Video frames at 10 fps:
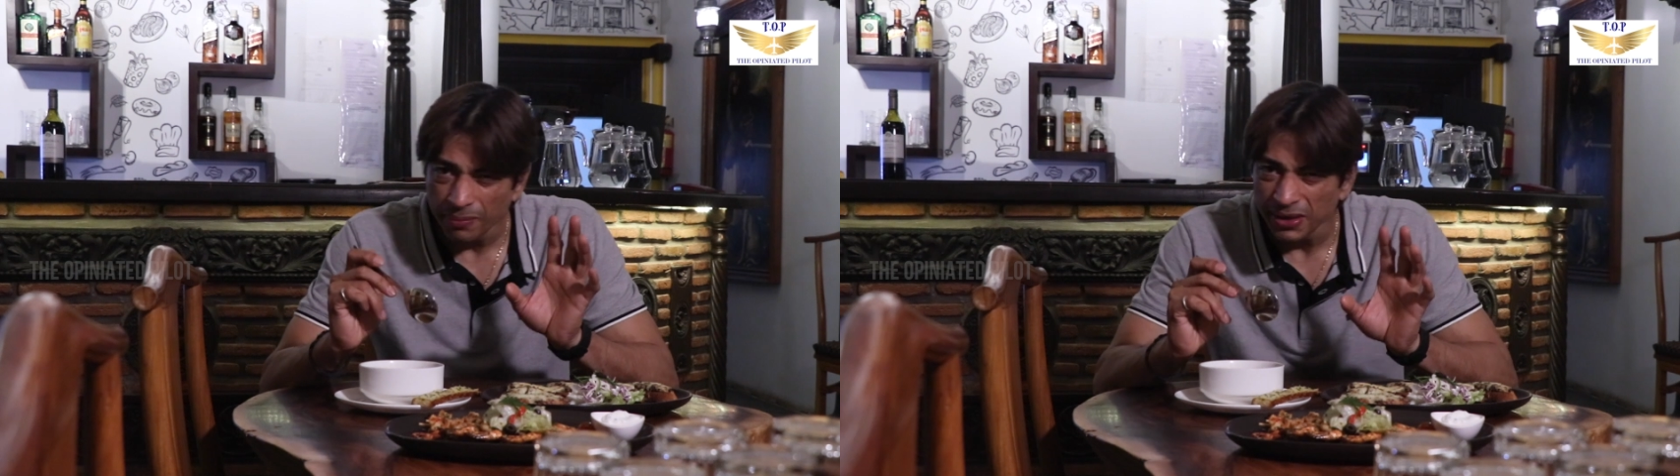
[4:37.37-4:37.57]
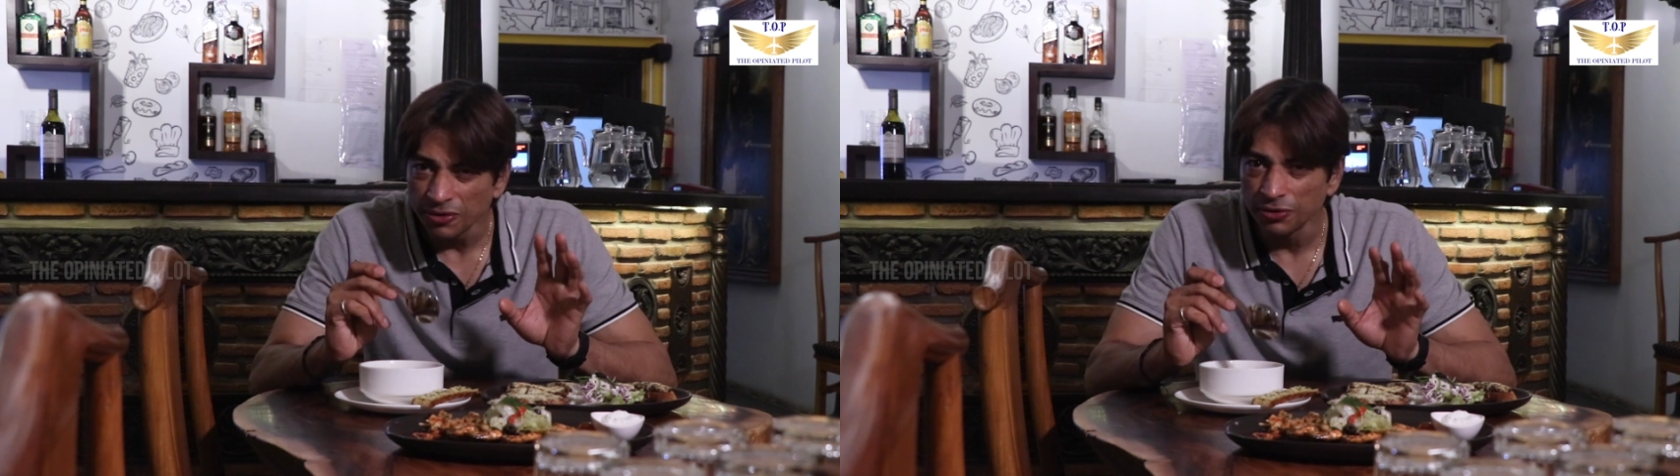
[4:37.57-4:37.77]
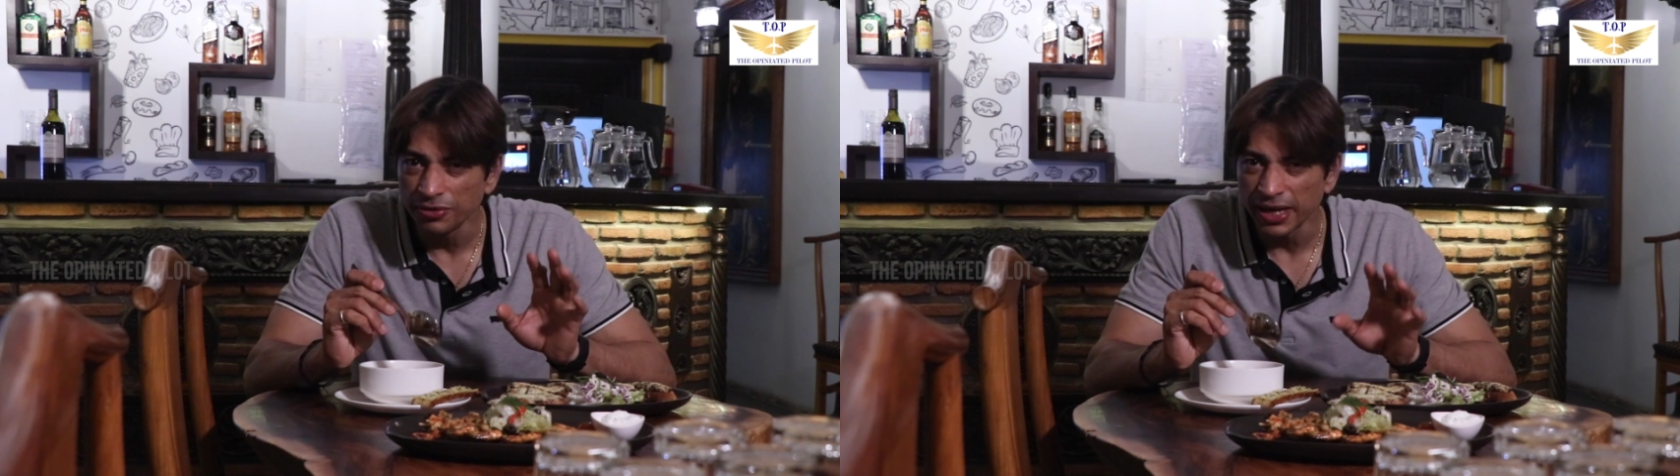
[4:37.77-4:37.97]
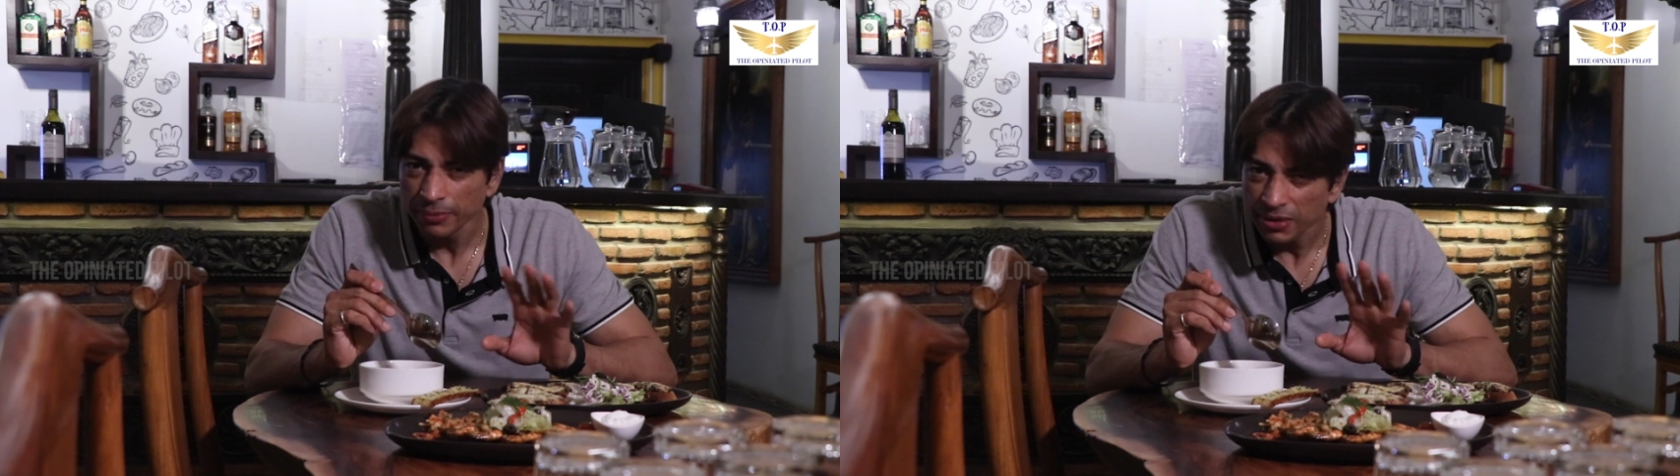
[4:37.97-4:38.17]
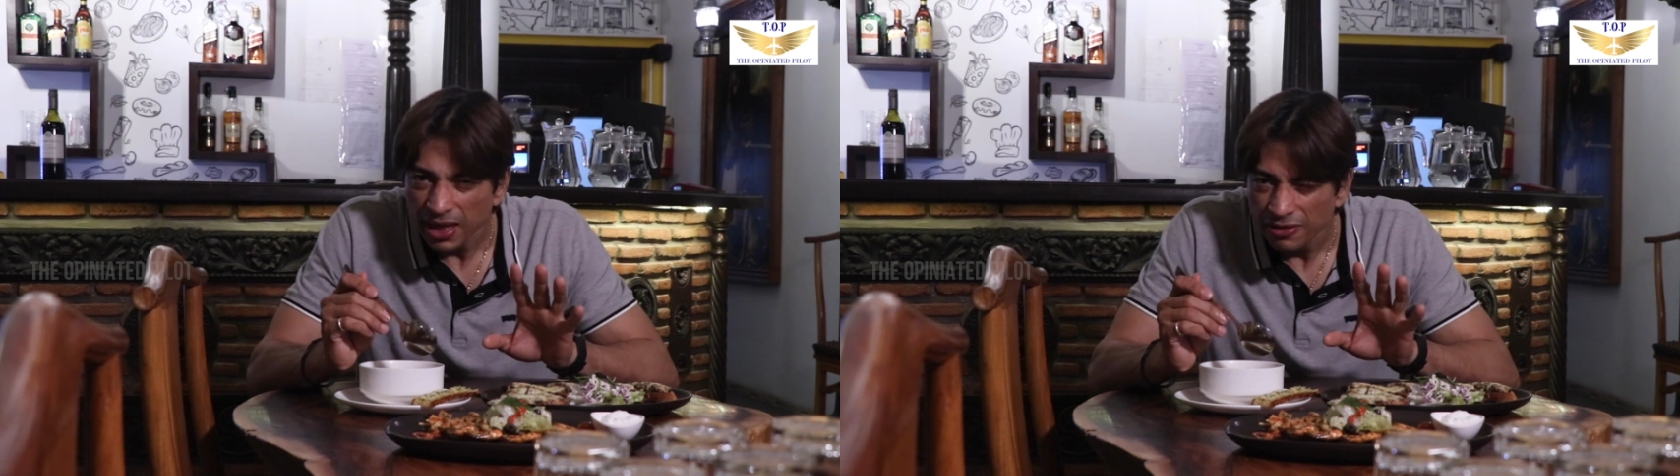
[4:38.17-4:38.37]
bit too dry,
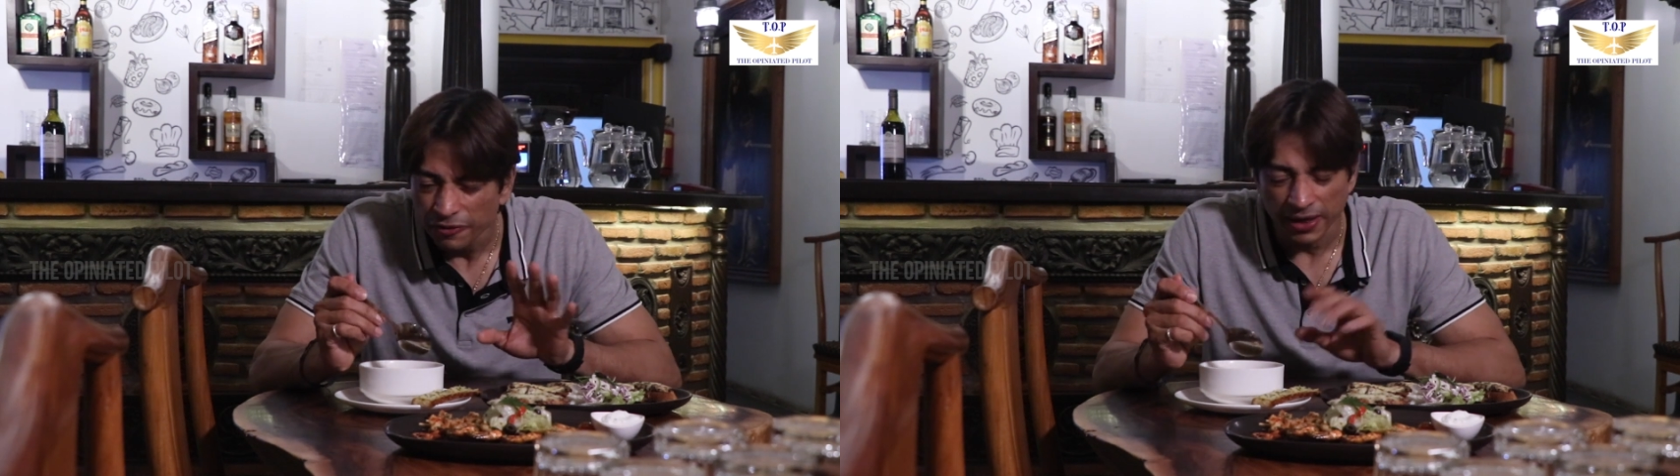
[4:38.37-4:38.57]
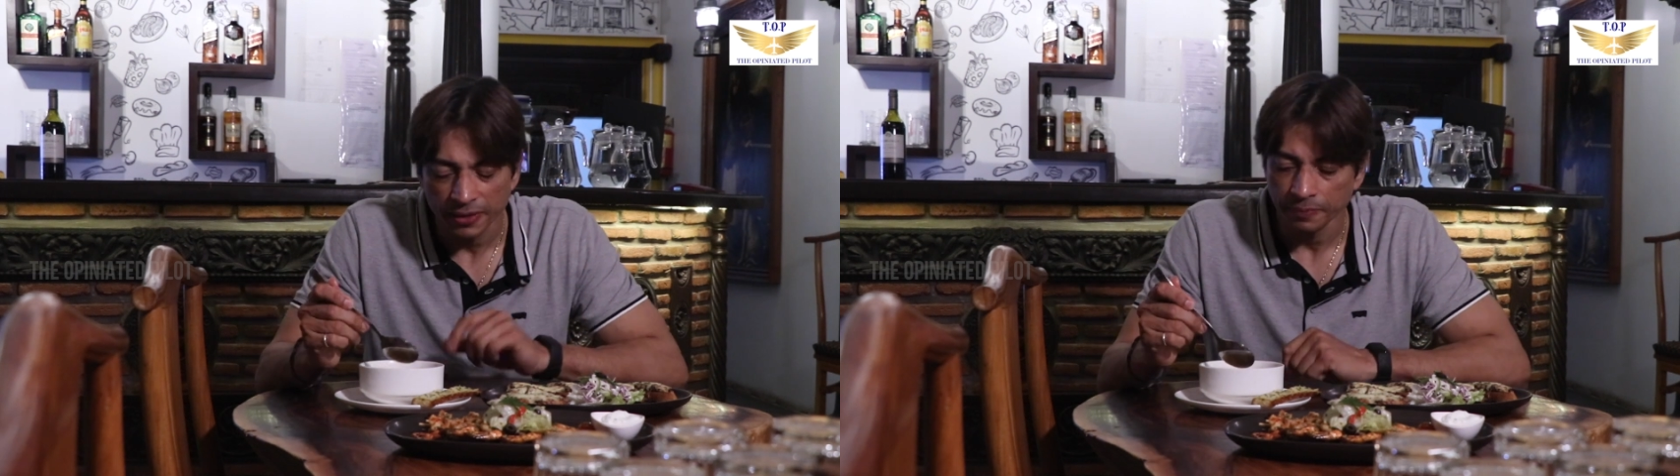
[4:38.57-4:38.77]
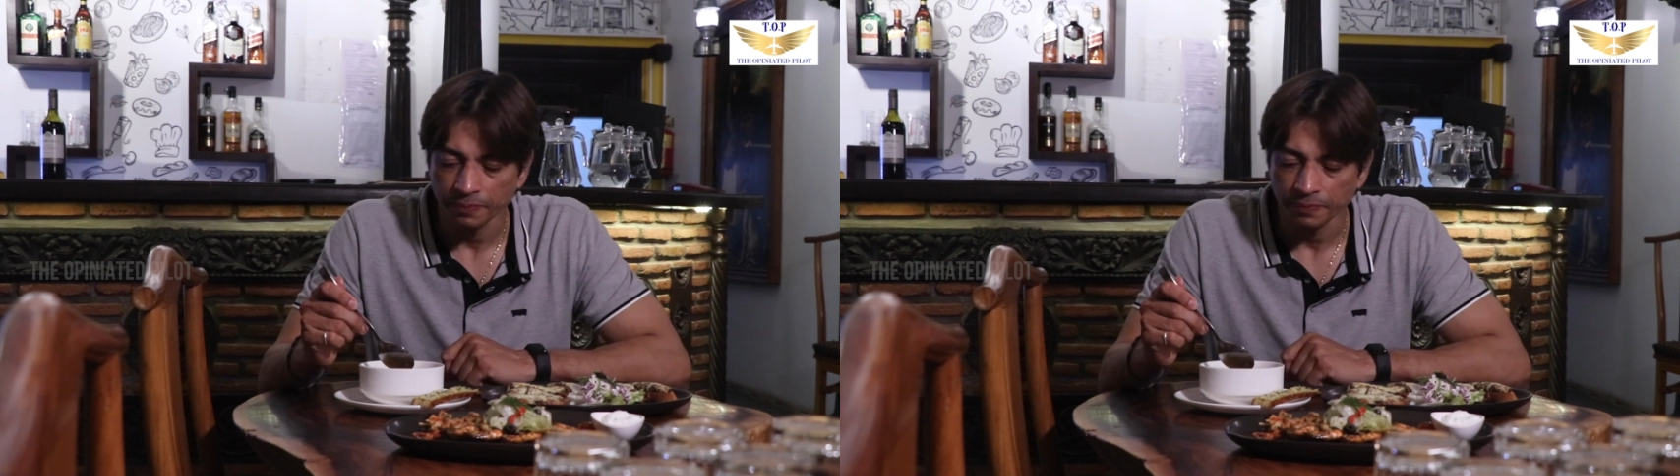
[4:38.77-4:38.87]
but that's fine.